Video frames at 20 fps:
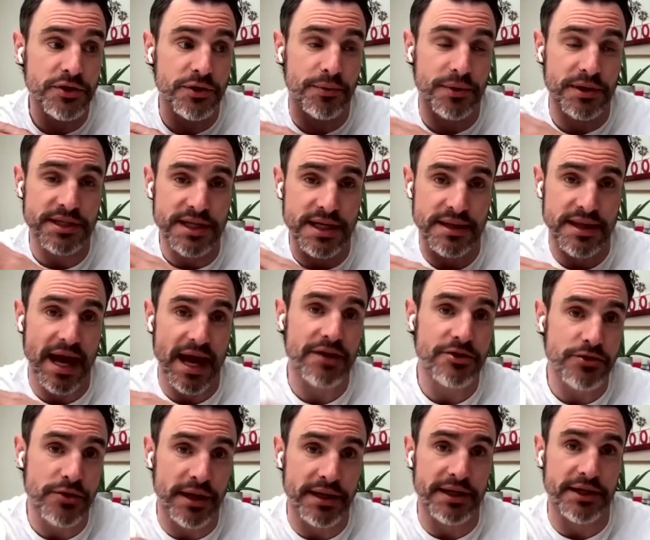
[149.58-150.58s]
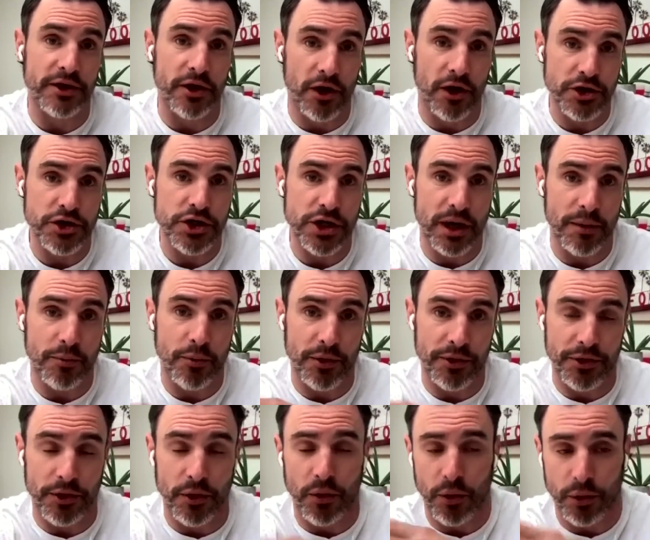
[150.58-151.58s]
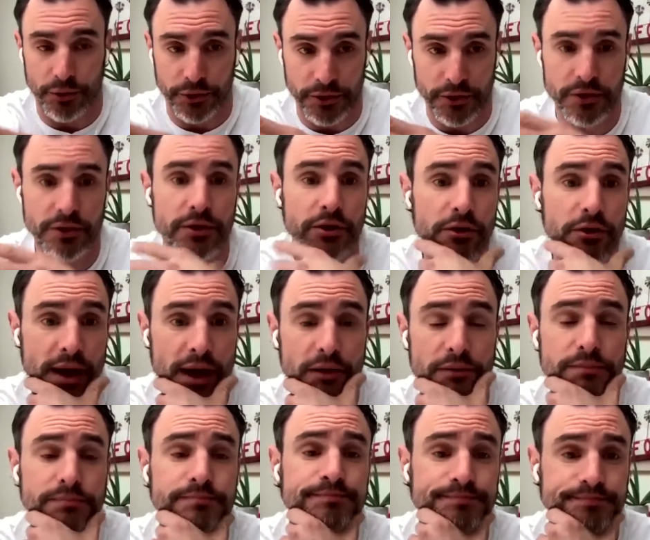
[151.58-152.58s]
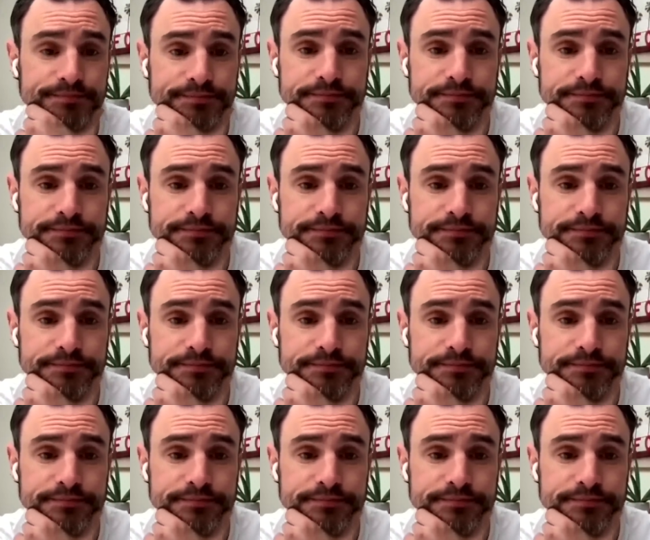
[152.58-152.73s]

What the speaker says: So we're seeing that trend in our shop with the older crowd.